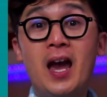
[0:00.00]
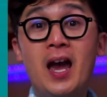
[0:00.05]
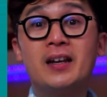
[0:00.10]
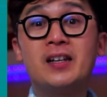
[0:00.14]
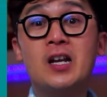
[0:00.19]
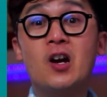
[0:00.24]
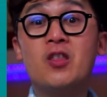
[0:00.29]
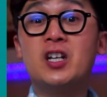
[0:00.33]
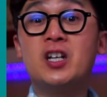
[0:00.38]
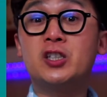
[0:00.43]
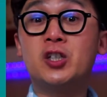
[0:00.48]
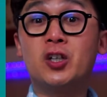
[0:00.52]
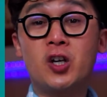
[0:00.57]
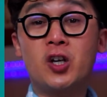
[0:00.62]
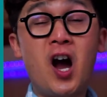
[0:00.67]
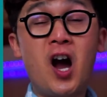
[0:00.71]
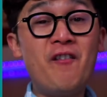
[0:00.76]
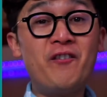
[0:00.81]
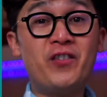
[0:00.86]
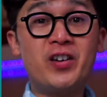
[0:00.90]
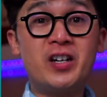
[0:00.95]
Now the
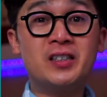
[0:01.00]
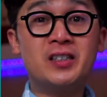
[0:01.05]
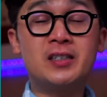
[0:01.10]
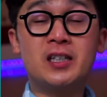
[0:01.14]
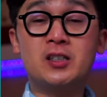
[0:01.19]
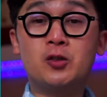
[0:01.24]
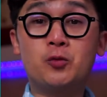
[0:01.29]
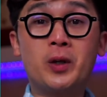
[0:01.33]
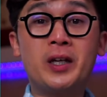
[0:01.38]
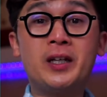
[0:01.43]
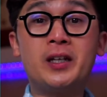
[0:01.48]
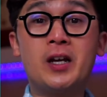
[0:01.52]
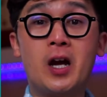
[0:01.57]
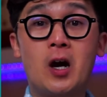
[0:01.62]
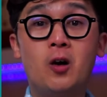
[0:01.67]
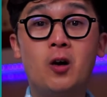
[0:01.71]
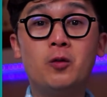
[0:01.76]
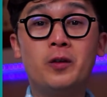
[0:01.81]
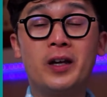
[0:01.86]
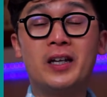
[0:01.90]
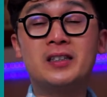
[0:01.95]
circumference, as we
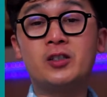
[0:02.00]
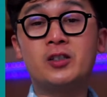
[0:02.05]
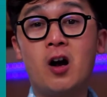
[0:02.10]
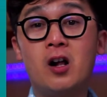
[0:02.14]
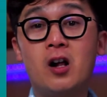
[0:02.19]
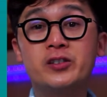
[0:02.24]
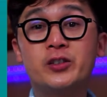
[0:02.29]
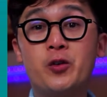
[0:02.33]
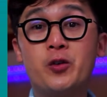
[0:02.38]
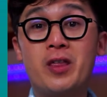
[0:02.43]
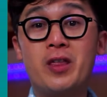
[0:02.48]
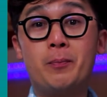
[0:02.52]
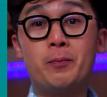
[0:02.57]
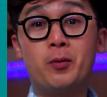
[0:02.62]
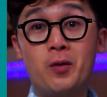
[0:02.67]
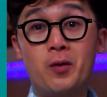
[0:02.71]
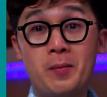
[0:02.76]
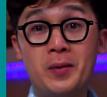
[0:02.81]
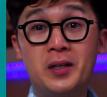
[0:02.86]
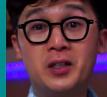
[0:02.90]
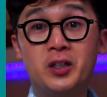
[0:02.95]
know, it's also the
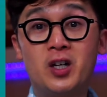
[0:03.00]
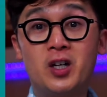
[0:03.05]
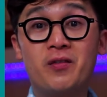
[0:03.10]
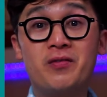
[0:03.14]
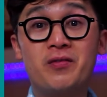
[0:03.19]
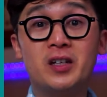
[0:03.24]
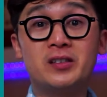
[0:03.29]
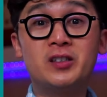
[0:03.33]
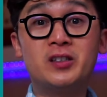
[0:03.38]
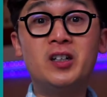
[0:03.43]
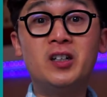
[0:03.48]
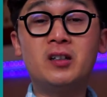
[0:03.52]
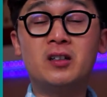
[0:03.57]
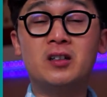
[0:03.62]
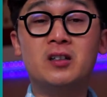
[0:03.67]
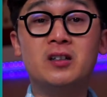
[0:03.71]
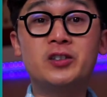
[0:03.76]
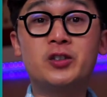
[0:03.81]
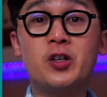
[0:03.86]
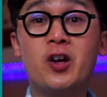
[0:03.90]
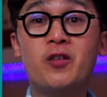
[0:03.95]
perimeter of the
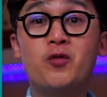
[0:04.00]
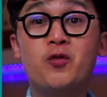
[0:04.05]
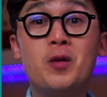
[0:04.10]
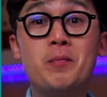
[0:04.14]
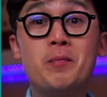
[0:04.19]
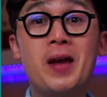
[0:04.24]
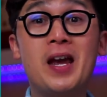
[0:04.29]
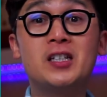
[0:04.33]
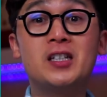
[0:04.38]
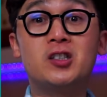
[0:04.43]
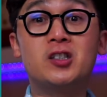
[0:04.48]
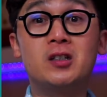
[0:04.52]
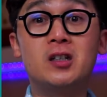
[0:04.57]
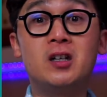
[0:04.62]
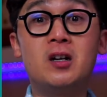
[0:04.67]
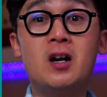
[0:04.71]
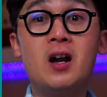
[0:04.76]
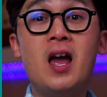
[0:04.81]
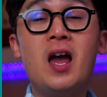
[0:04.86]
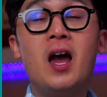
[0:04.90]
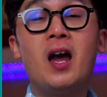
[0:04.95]
circle. So if we measure
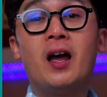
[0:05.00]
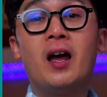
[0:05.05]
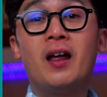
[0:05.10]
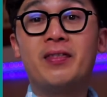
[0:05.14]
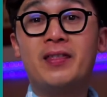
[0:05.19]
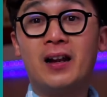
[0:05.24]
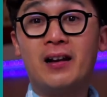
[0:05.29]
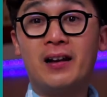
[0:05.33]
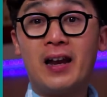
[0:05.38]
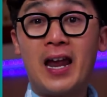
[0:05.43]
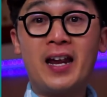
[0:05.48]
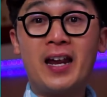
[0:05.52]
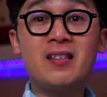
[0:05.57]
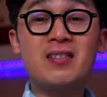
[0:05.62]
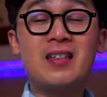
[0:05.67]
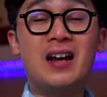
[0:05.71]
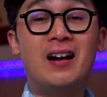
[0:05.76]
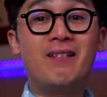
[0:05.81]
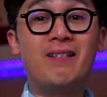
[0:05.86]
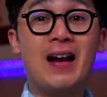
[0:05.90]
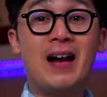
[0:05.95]
the length
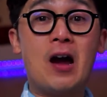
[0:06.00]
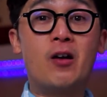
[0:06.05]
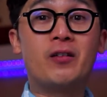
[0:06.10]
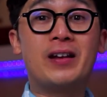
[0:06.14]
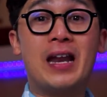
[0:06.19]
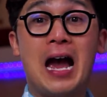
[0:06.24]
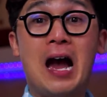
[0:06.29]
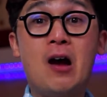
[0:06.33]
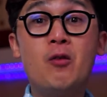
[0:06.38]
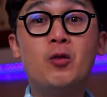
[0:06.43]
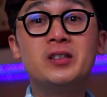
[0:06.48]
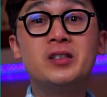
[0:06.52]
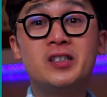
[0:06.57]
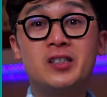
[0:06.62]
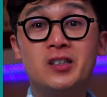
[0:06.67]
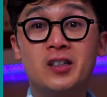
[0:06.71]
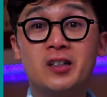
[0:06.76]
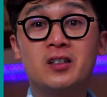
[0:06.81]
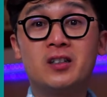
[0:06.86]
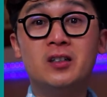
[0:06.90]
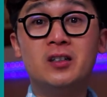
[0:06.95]
around our
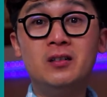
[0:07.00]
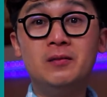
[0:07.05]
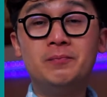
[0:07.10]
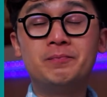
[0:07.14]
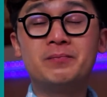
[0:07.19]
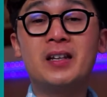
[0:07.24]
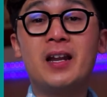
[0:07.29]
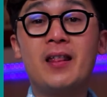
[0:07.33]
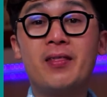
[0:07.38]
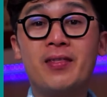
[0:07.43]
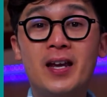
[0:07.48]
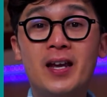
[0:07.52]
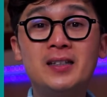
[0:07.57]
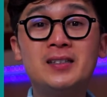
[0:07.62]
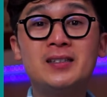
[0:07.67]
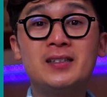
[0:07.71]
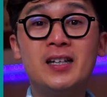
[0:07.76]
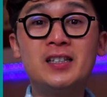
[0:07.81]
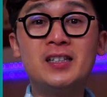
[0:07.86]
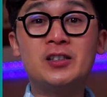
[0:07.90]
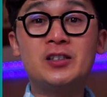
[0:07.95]
circle,
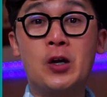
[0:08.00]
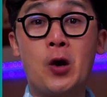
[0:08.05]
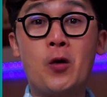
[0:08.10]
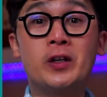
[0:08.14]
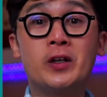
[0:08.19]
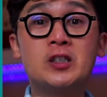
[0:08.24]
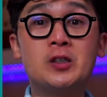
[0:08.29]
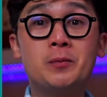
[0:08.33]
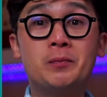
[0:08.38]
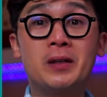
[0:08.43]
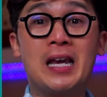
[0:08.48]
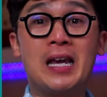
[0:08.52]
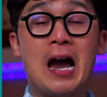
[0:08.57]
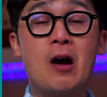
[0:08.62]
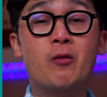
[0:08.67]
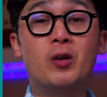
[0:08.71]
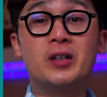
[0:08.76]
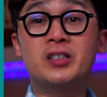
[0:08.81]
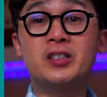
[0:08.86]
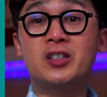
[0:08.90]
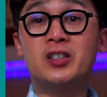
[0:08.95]
this is going to be
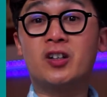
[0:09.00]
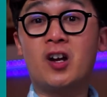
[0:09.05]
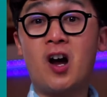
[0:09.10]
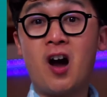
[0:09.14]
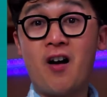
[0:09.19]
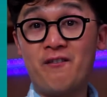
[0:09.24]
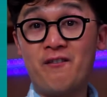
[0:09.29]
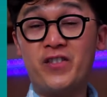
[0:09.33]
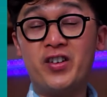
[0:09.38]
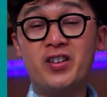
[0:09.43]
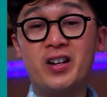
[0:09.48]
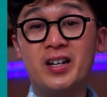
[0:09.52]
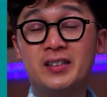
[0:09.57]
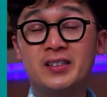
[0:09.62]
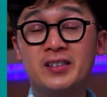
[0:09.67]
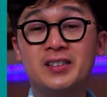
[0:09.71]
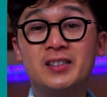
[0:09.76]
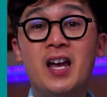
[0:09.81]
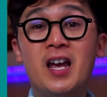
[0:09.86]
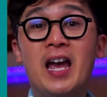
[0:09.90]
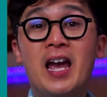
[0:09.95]
our
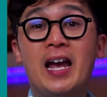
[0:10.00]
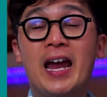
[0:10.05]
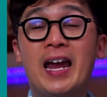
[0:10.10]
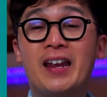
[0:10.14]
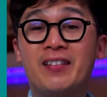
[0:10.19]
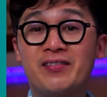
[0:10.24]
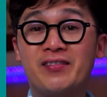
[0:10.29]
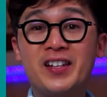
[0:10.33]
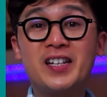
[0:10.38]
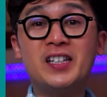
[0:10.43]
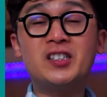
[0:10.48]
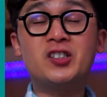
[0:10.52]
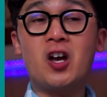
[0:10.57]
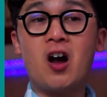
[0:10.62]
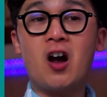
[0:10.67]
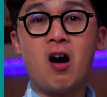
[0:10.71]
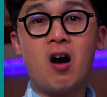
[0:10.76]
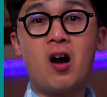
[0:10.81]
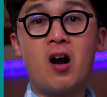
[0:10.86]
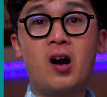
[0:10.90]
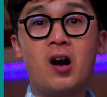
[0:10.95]
circumference. And these
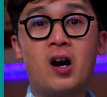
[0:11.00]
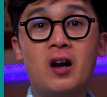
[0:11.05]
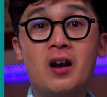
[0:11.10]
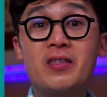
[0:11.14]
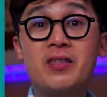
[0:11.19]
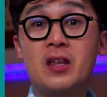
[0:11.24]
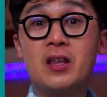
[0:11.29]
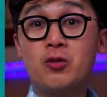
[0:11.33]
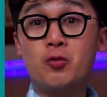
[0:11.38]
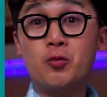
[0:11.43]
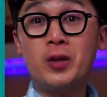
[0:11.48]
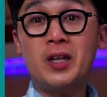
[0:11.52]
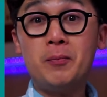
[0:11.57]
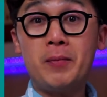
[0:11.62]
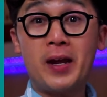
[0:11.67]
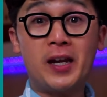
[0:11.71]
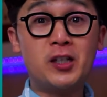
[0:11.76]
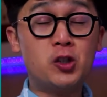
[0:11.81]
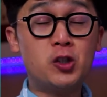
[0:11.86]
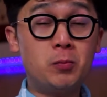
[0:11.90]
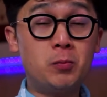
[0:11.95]
are the three
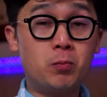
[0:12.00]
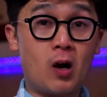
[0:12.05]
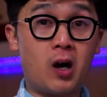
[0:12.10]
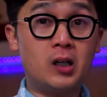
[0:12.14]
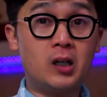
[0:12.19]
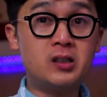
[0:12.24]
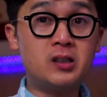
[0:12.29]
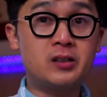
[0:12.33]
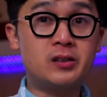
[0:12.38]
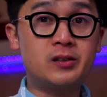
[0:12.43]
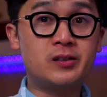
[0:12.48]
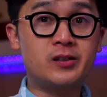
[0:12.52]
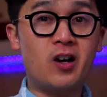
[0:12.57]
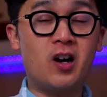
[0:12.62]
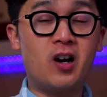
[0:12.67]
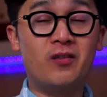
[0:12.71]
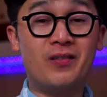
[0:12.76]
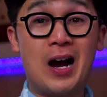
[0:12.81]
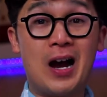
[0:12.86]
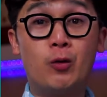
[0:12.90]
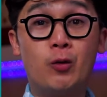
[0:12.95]
major parts
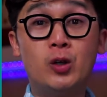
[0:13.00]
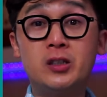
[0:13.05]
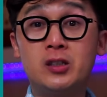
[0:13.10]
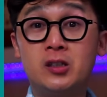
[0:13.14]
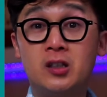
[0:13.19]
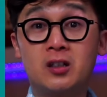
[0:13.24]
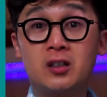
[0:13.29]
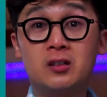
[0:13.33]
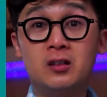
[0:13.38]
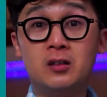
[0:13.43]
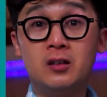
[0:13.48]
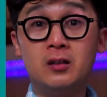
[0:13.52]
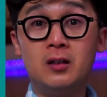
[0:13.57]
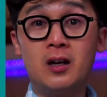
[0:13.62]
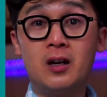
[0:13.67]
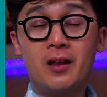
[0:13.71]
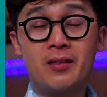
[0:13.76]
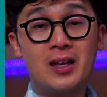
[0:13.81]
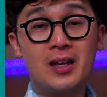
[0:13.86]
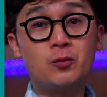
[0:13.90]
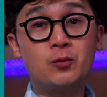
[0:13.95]
of our circle
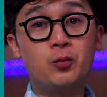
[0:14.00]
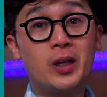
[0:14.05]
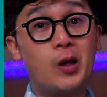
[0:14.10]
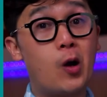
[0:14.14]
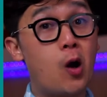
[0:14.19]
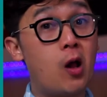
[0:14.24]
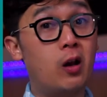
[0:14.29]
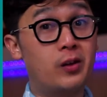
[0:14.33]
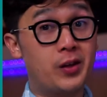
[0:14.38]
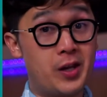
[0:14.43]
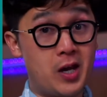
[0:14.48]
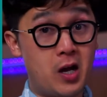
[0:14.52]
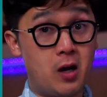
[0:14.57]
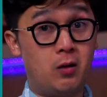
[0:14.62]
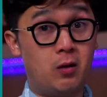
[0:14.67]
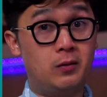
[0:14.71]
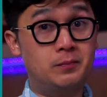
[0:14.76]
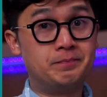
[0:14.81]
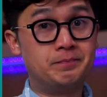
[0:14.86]
that we all know.